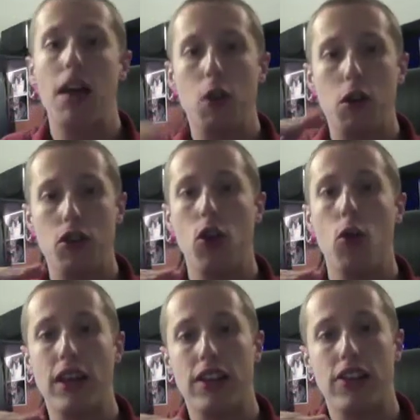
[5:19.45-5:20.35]
So
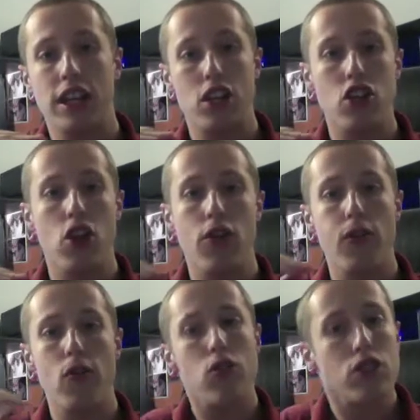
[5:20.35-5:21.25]
what it's going to show
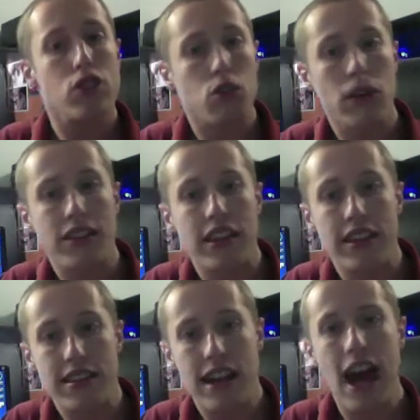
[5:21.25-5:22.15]
first is what's at
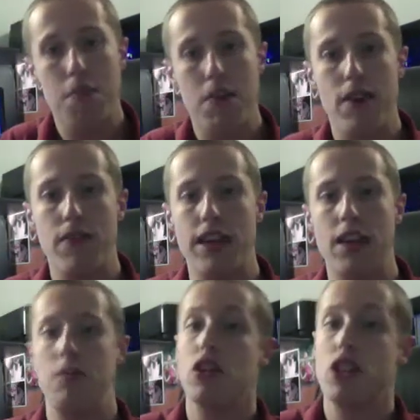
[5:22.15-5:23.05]
the top of the
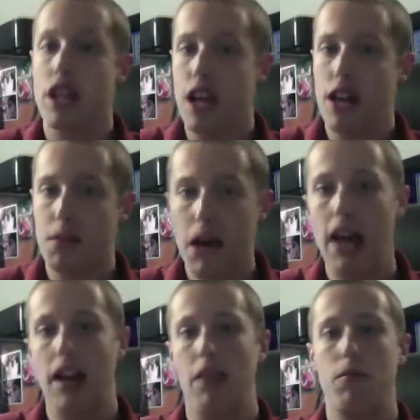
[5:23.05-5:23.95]
image and not the
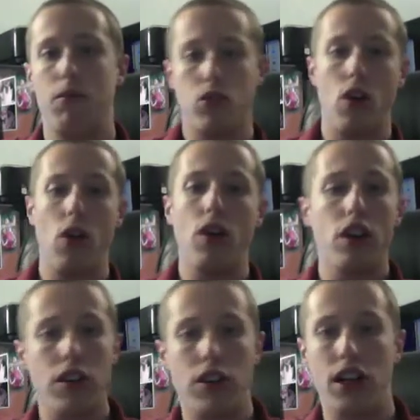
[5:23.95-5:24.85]
bottom. So
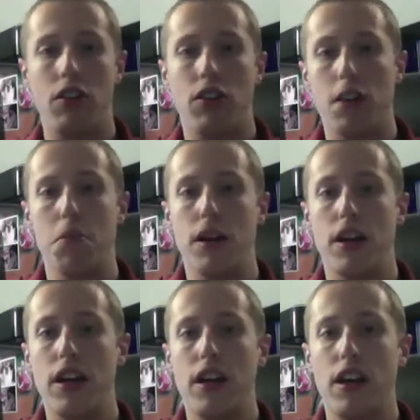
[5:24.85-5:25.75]
you're going to want to put,
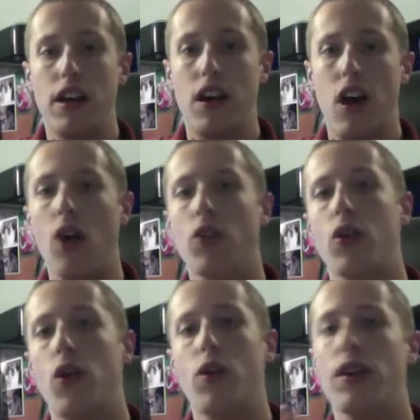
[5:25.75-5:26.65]

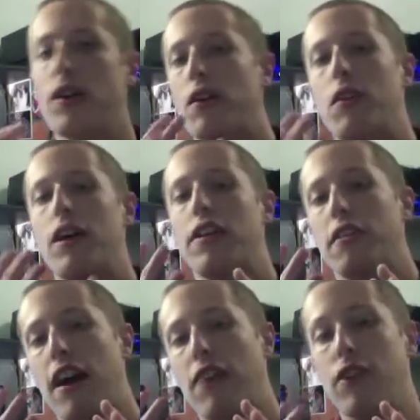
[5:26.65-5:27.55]
also you're going to want your
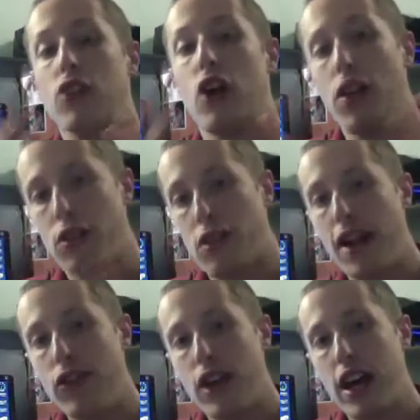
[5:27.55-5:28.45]
graphics on the
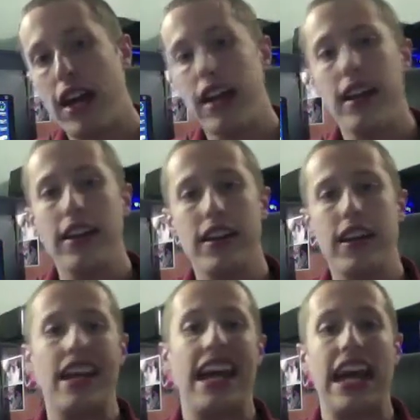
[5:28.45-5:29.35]
right side
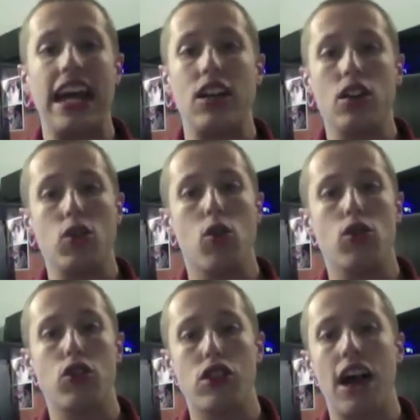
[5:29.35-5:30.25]
and
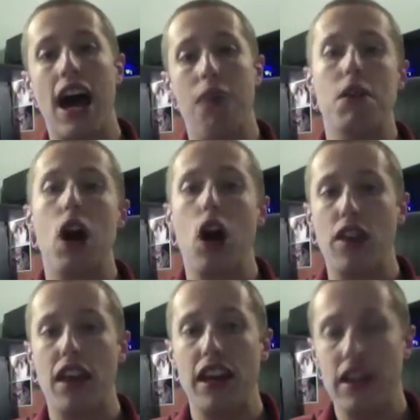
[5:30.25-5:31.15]
towards the top on
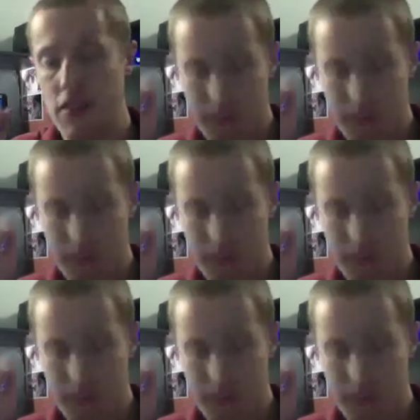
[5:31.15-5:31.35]
the header.